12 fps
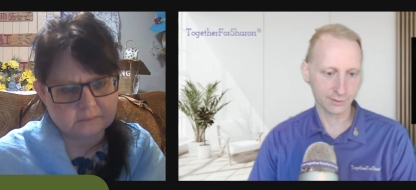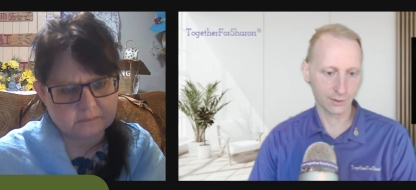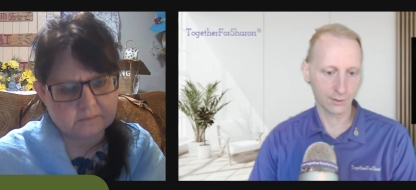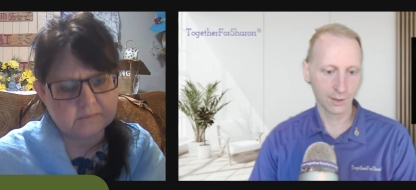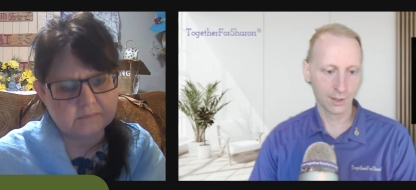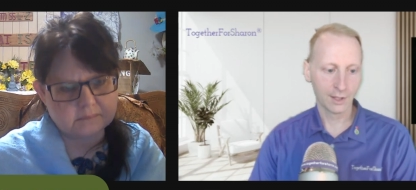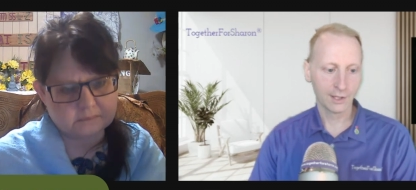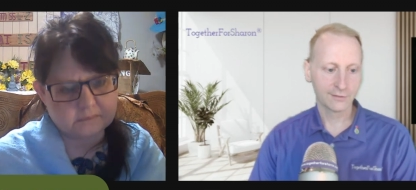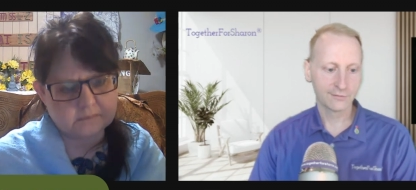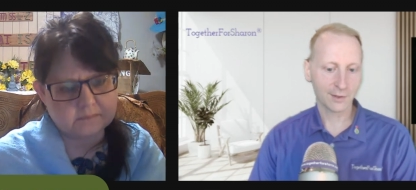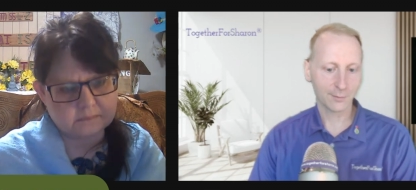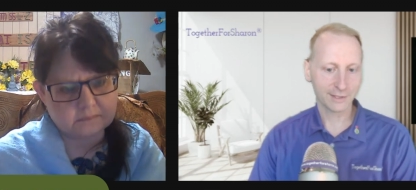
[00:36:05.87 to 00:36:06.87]
Speaker 1: So, if
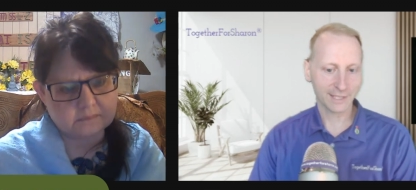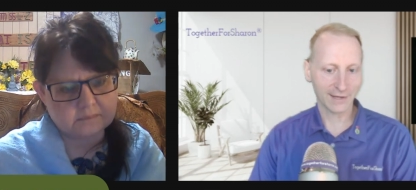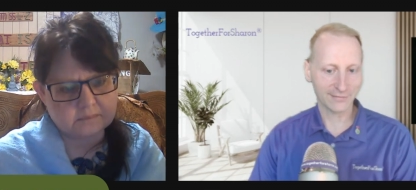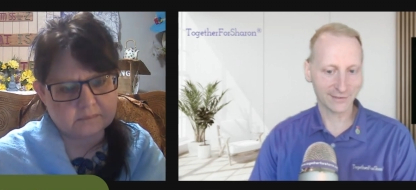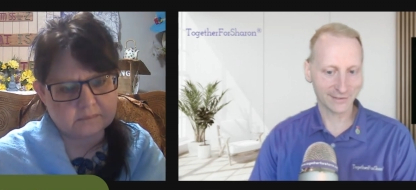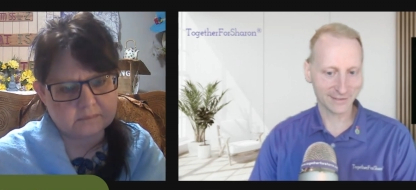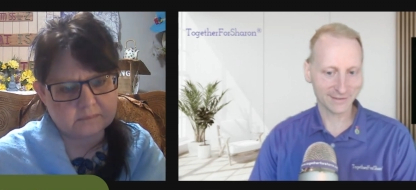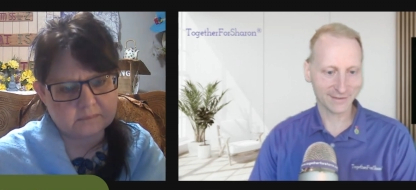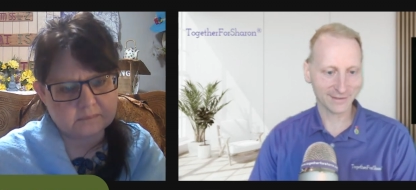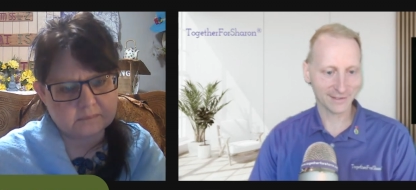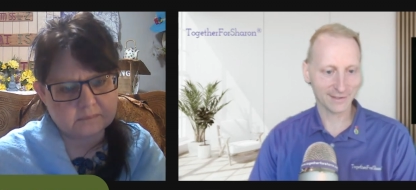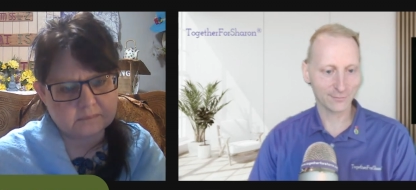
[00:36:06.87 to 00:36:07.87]
someone's out there
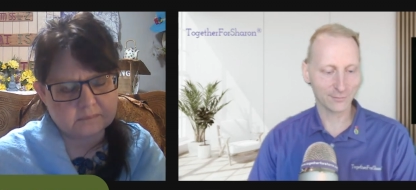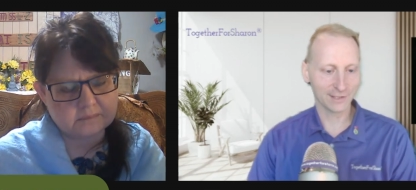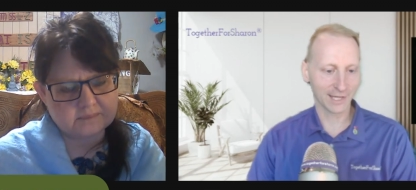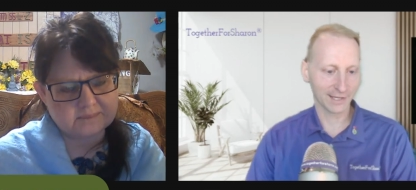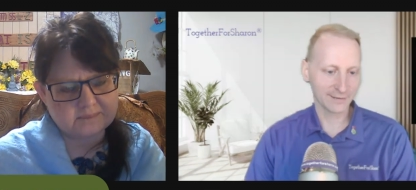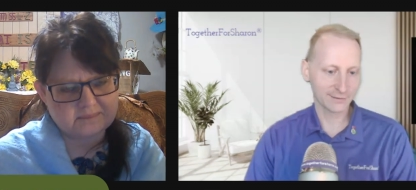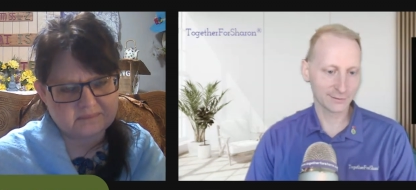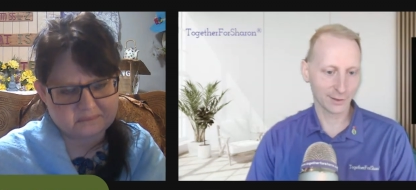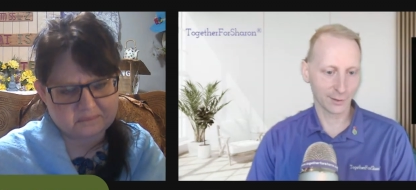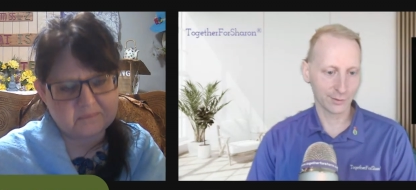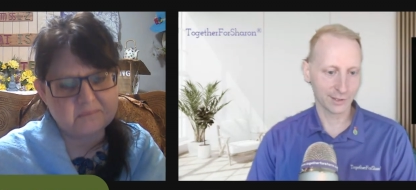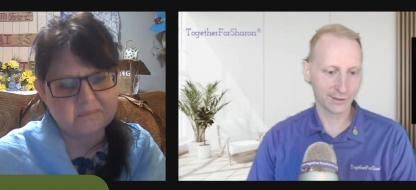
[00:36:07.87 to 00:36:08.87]
listening and would like to,
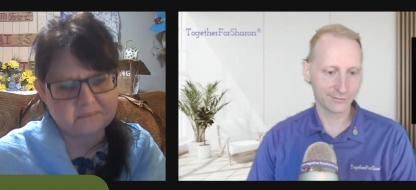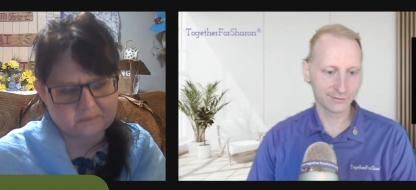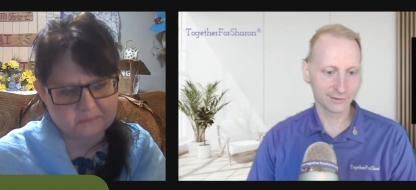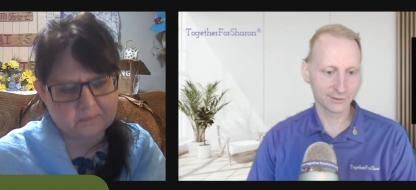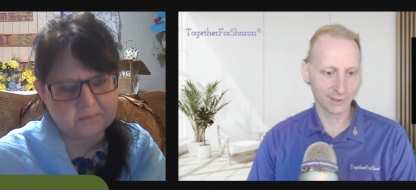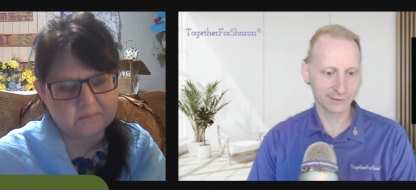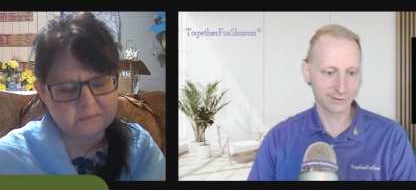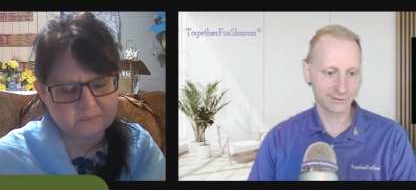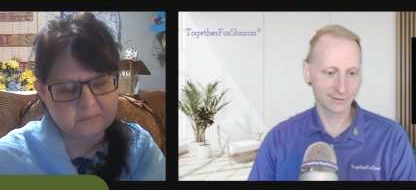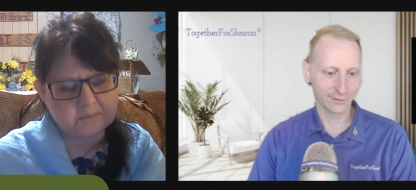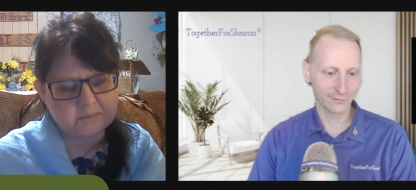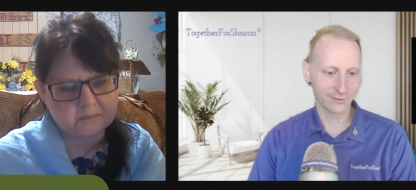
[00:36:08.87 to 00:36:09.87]
I would love to. I
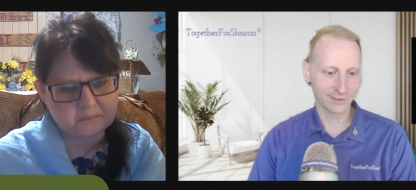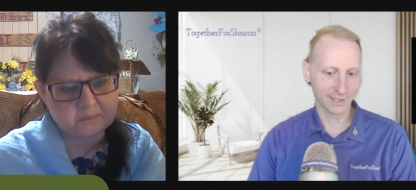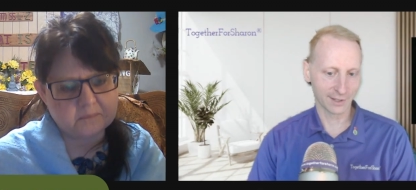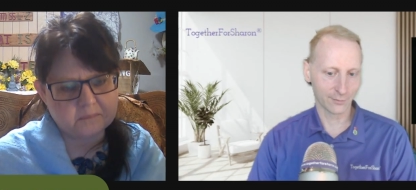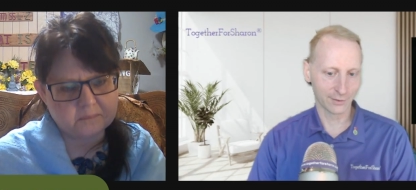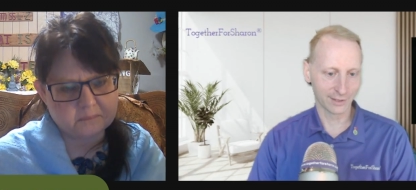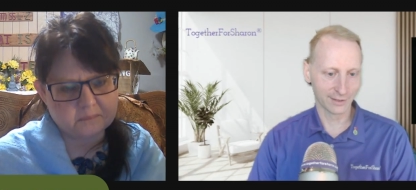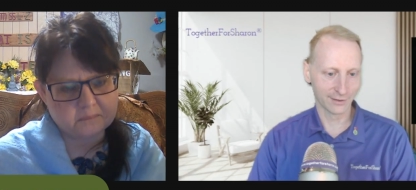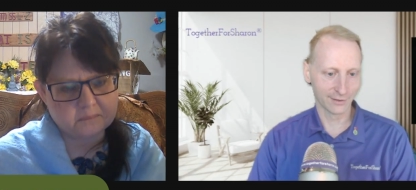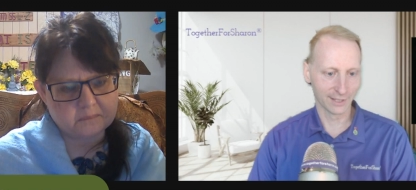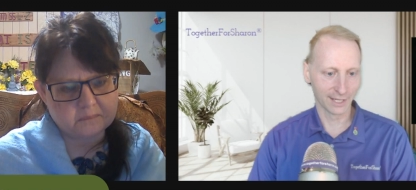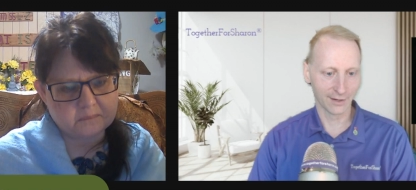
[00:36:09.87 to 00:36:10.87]
just don't, you know, I wouldn't
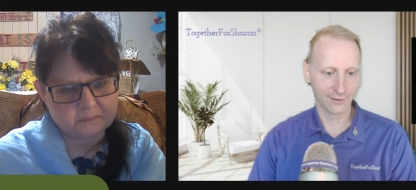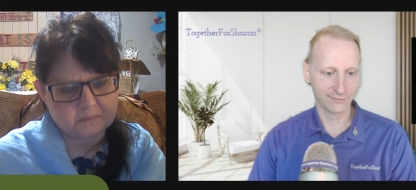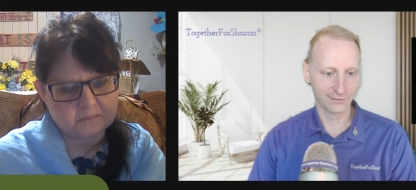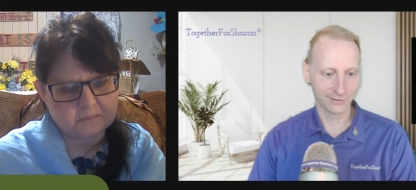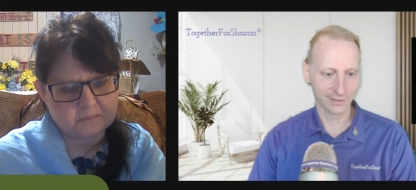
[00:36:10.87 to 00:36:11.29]
know. I don't